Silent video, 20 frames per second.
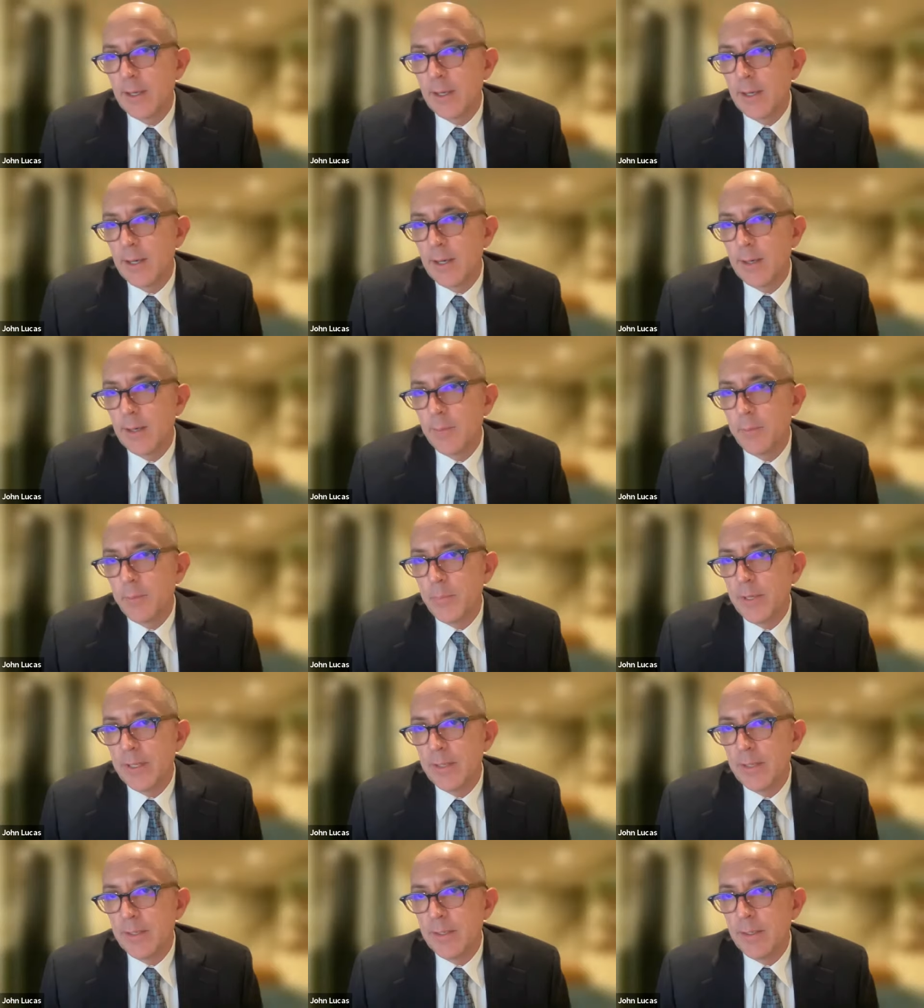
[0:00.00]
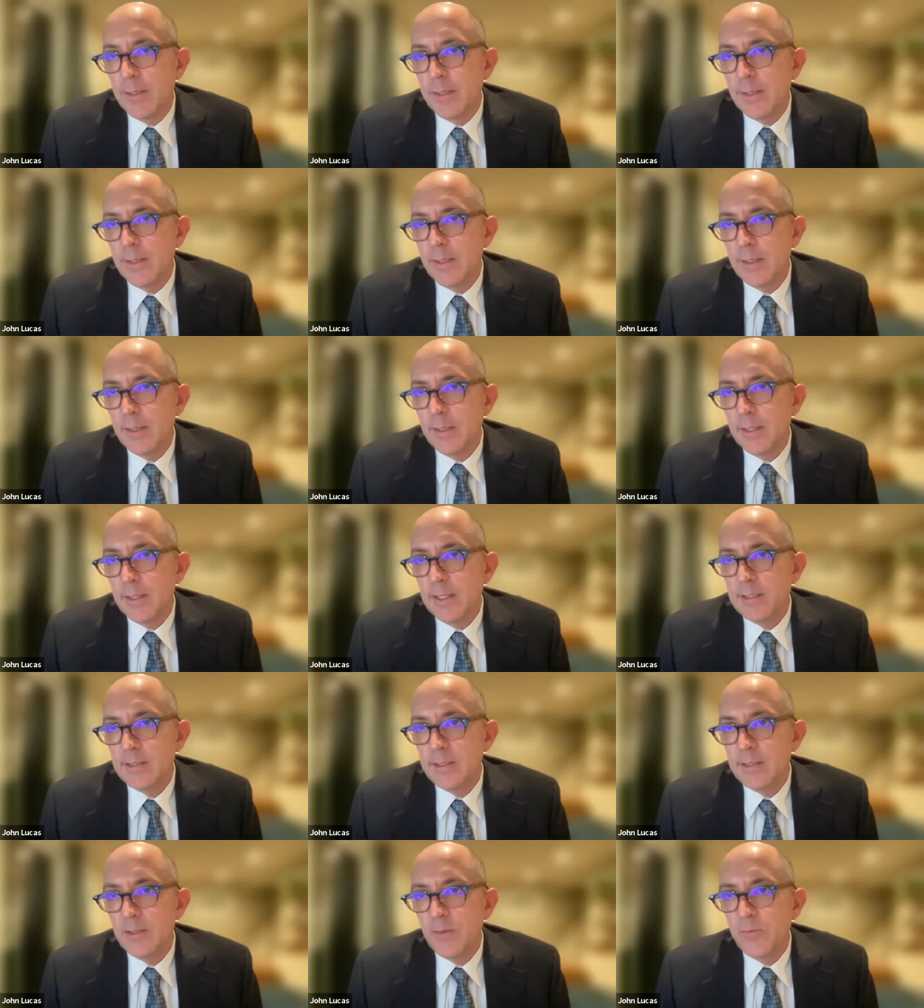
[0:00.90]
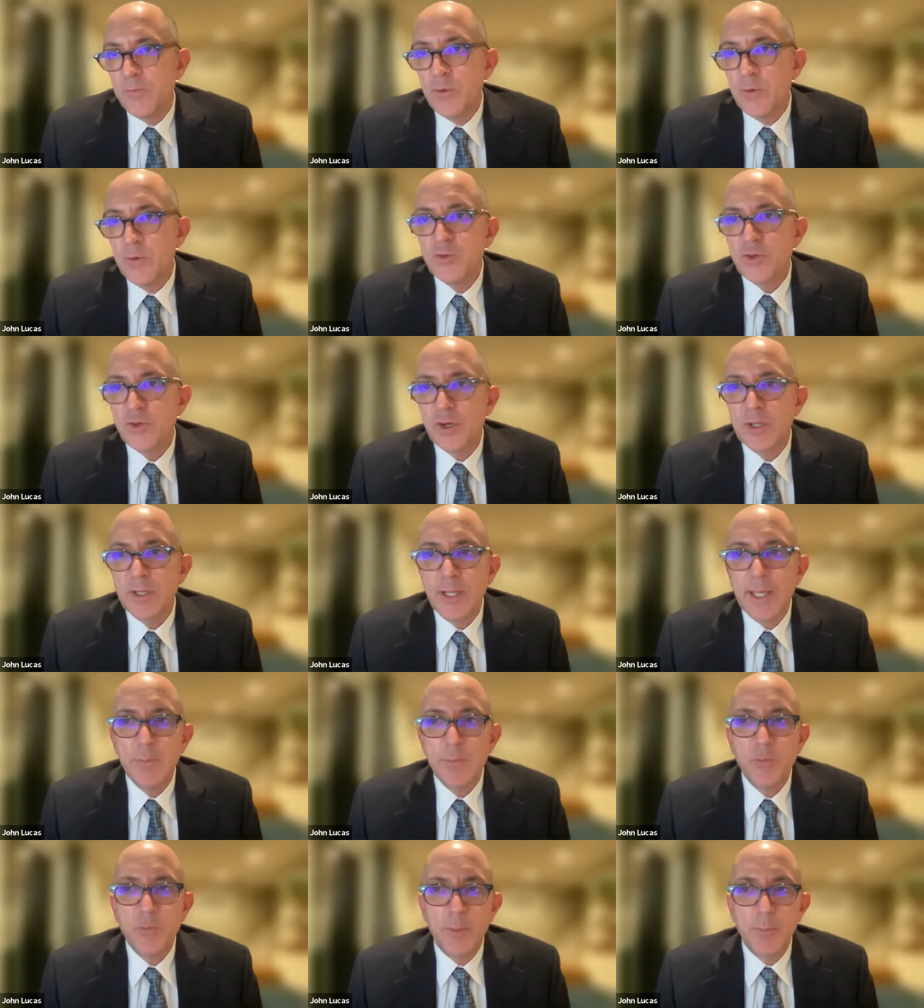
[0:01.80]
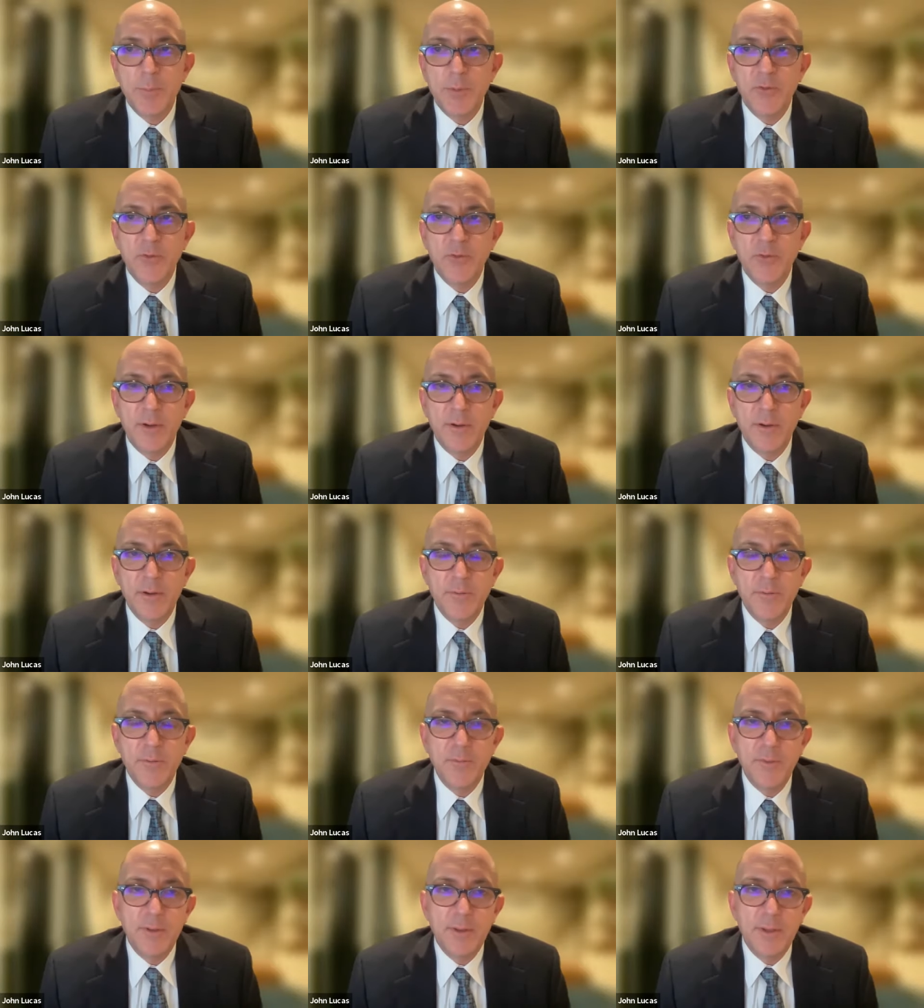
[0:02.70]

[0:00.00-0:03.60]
But the future claims representative